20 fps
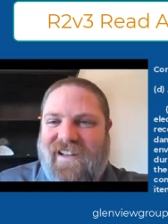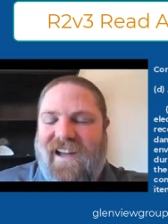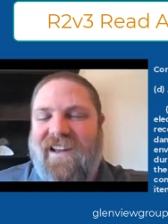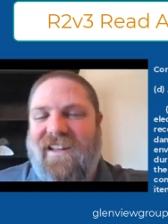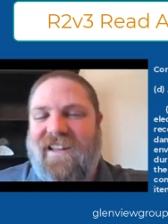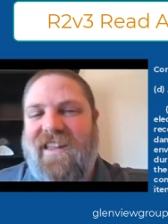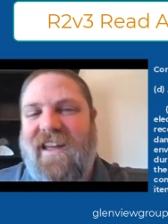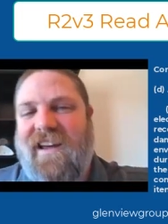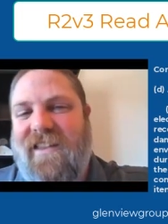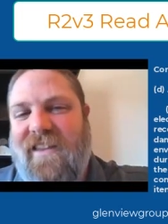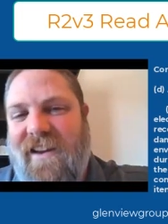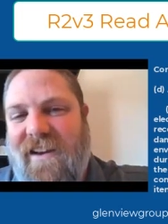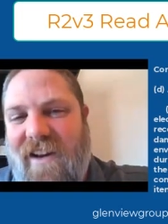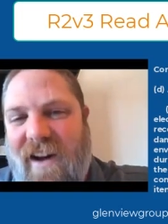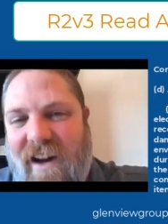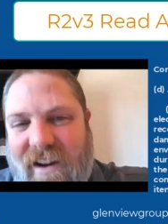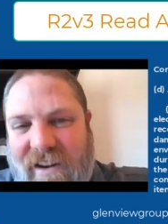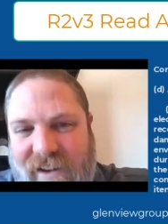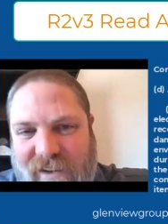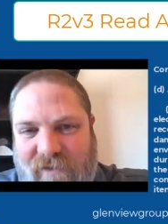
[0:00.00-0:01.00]
it's kind of like the
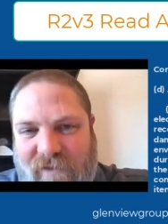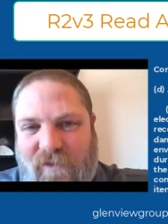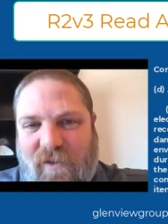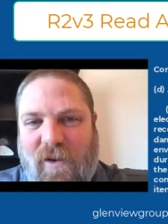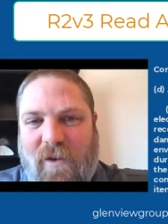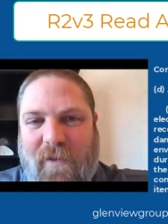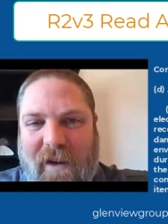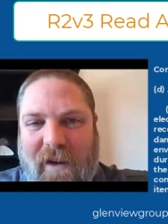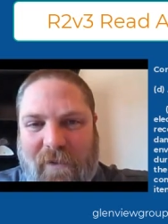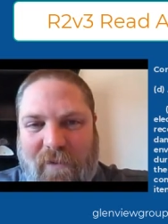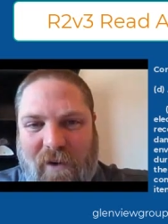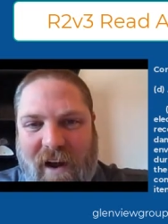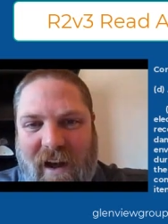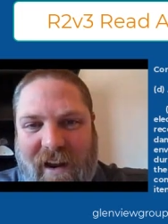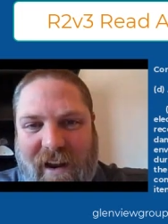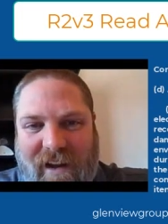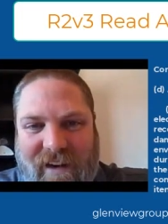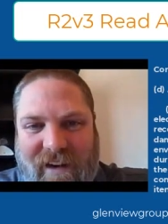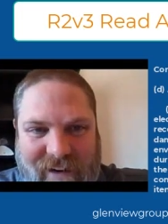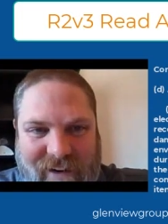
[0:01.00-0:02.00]
non-conforming
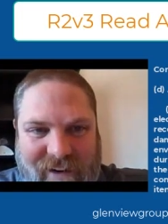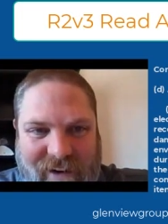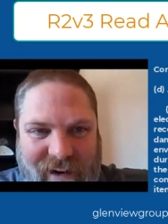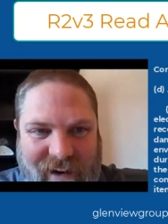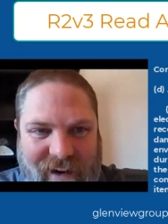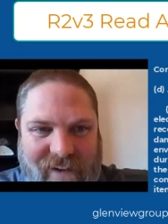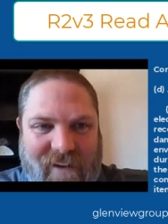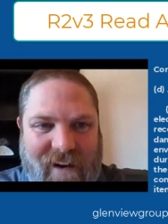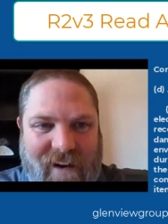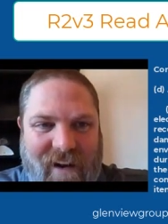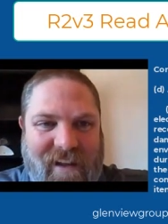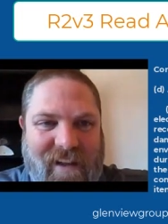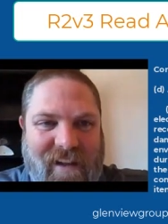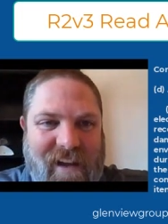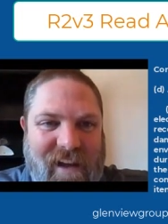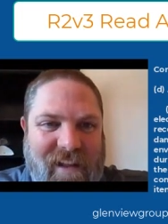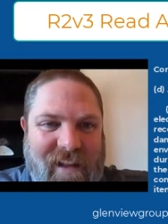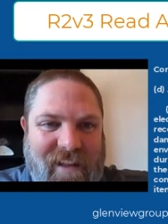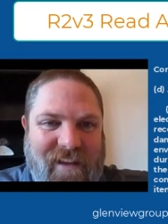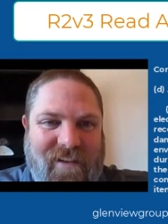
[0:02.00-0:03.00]
product area, right?
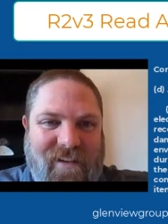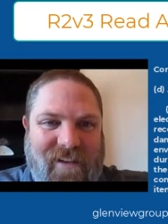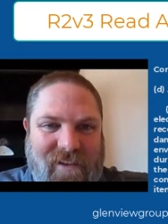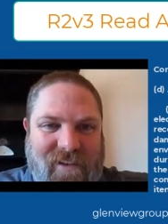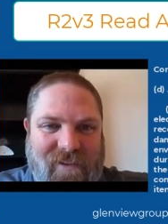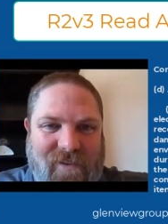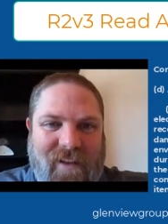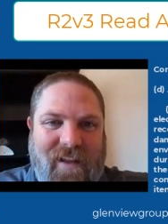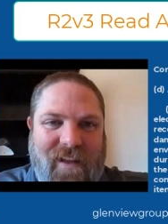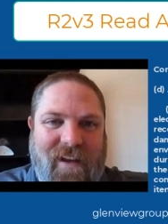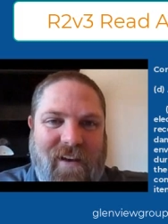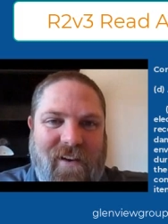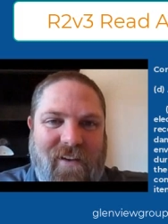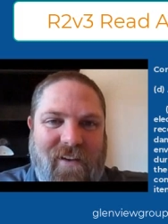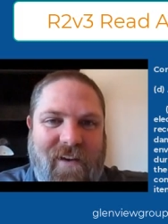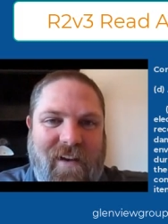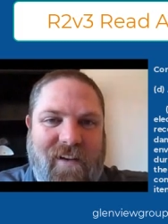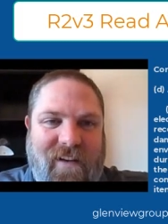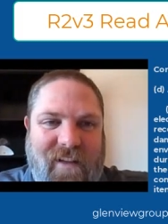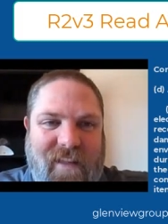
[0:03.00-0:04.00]
This is really
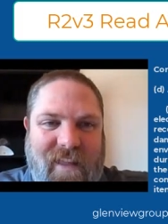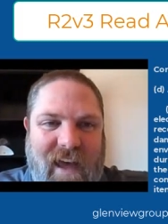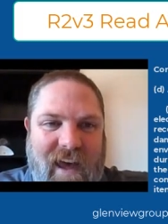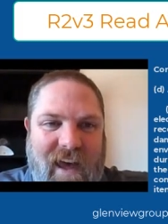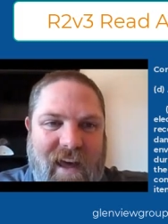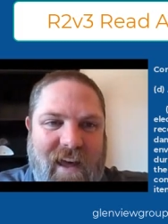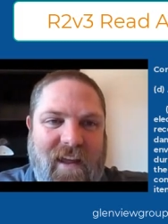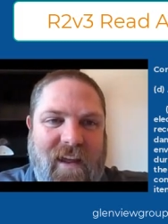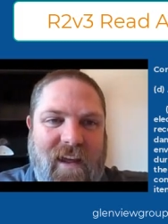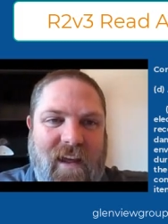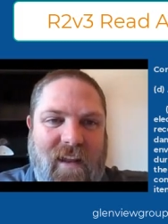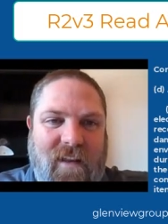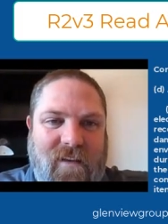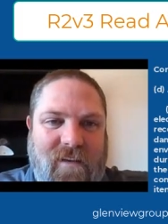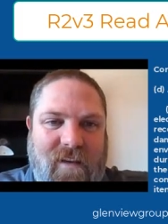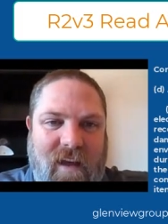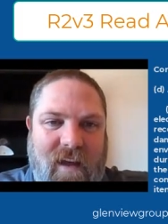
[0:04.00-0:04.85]
going to that. And